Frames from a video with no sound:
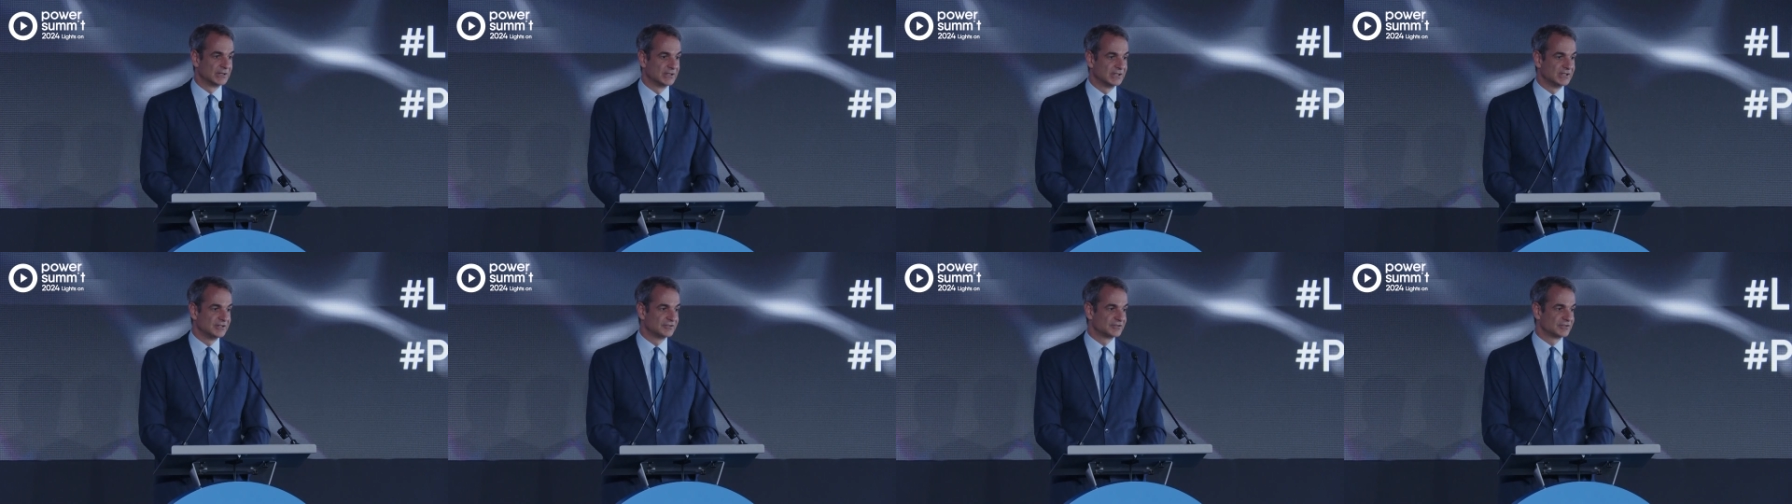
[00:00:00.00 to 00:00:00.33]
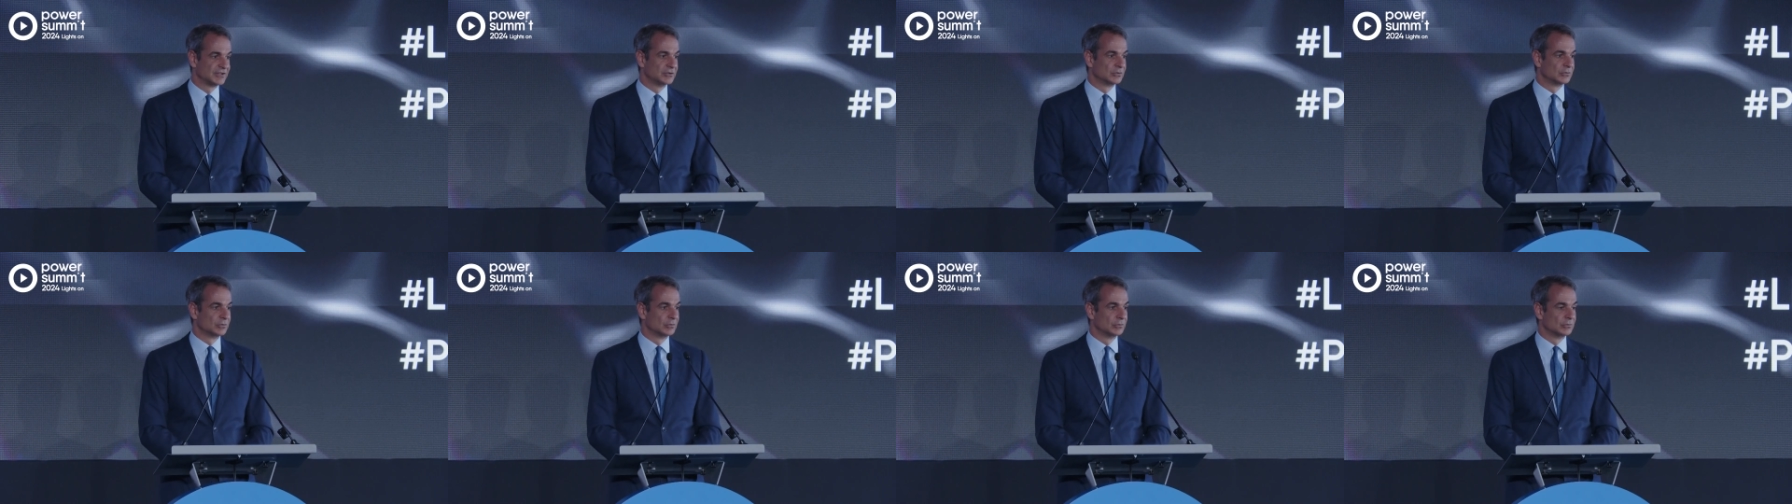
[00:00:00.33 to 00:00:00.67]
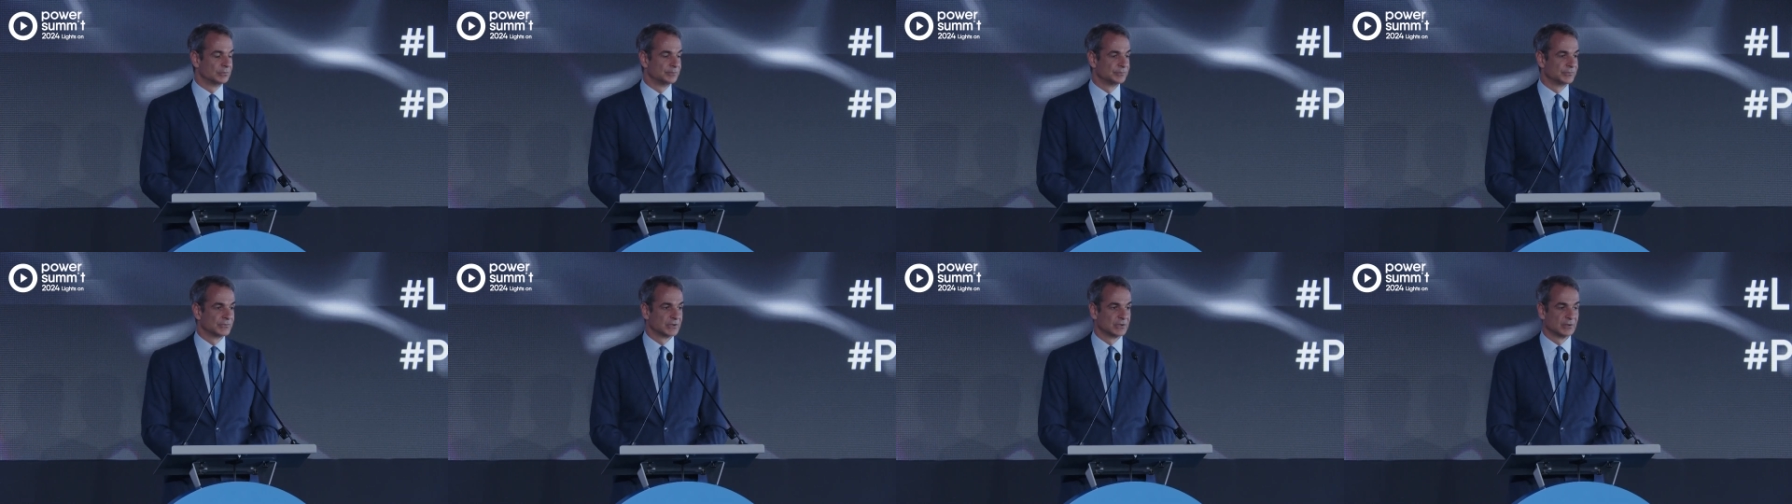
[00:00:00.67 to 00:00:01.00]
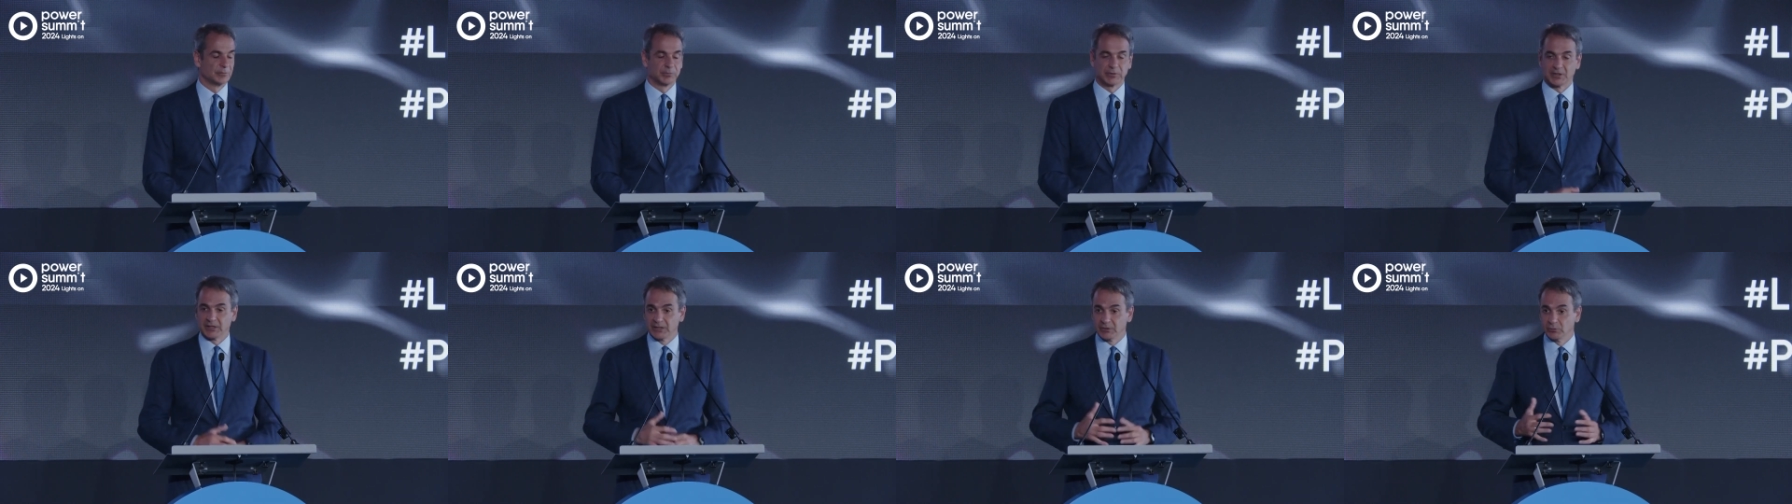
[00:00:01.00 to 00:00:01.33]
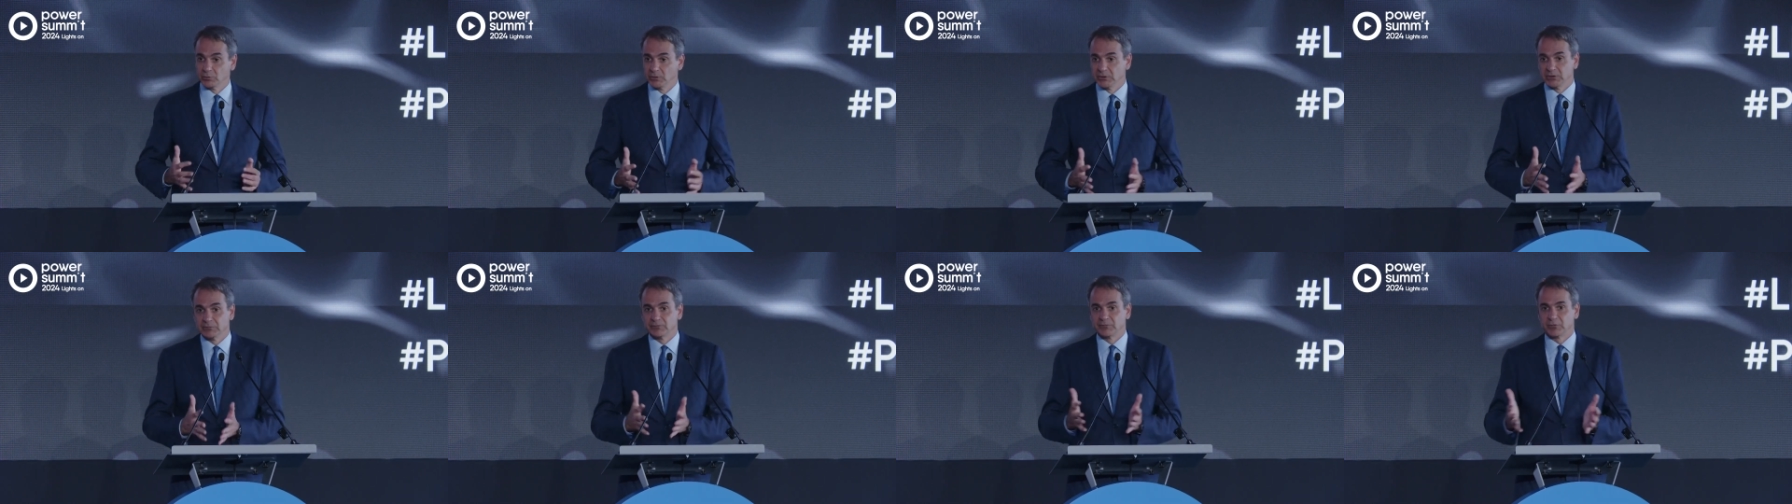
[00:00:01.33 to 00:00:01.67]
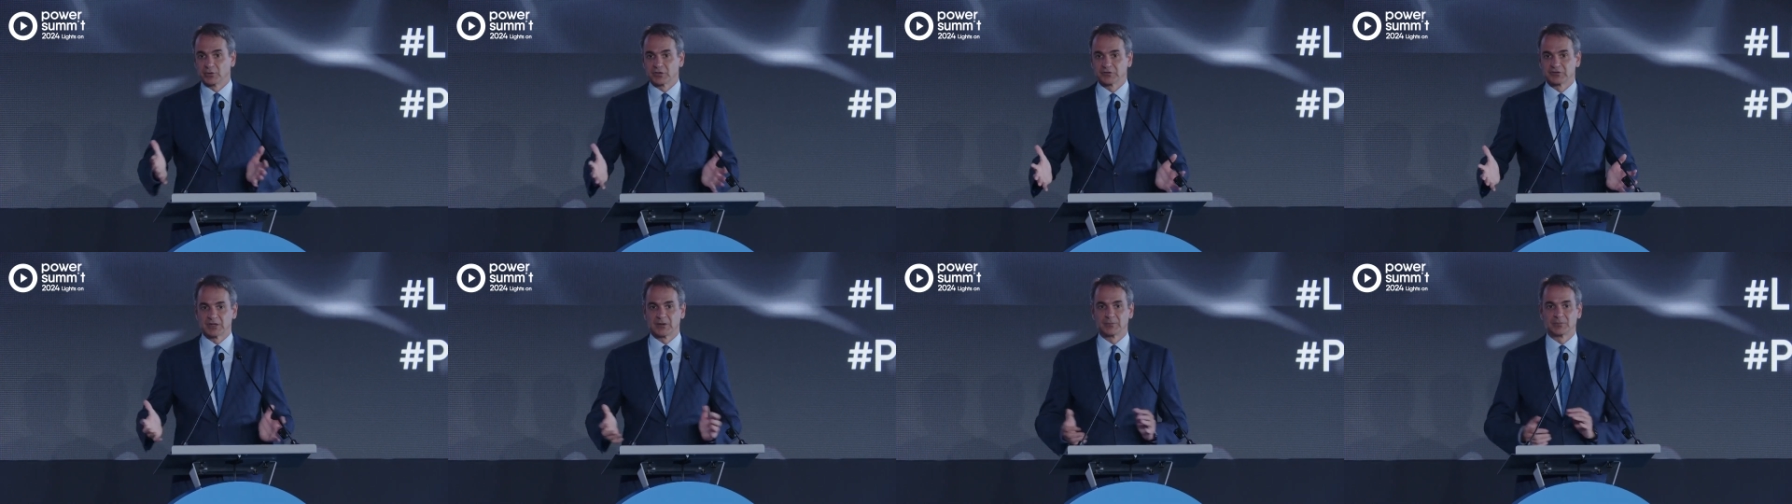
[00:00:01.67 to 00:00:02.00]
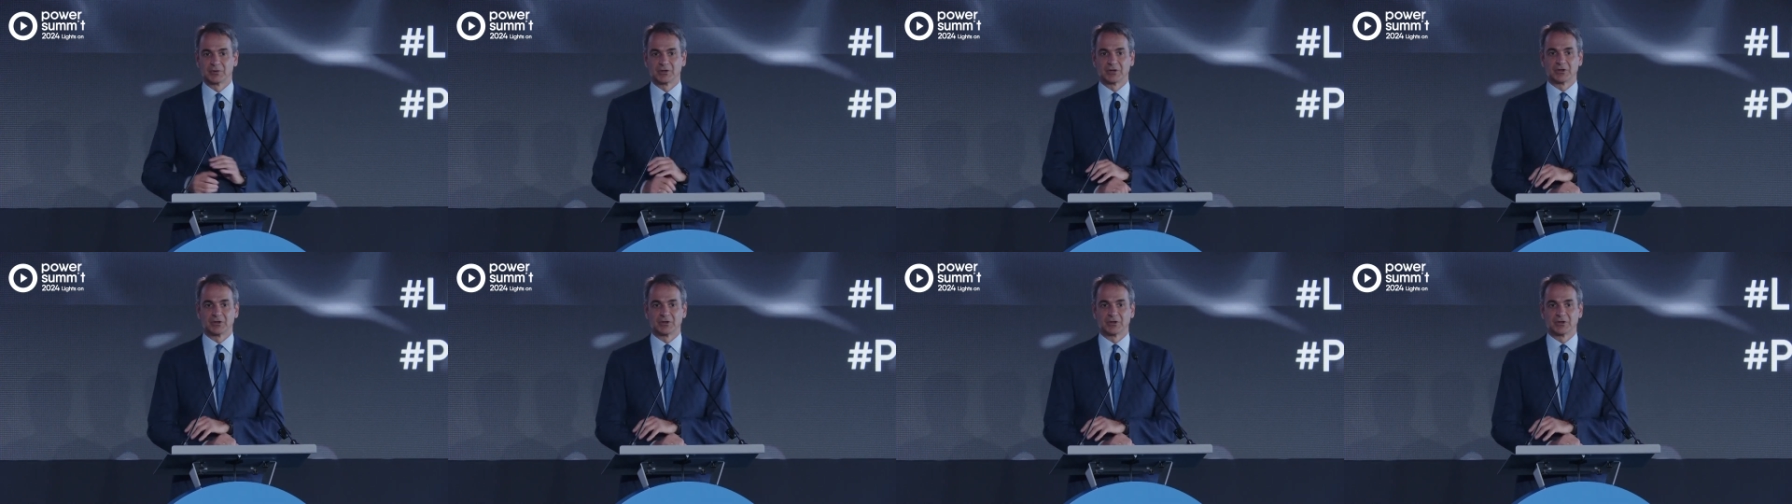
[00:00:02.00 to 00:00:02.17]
East into play. We, for example,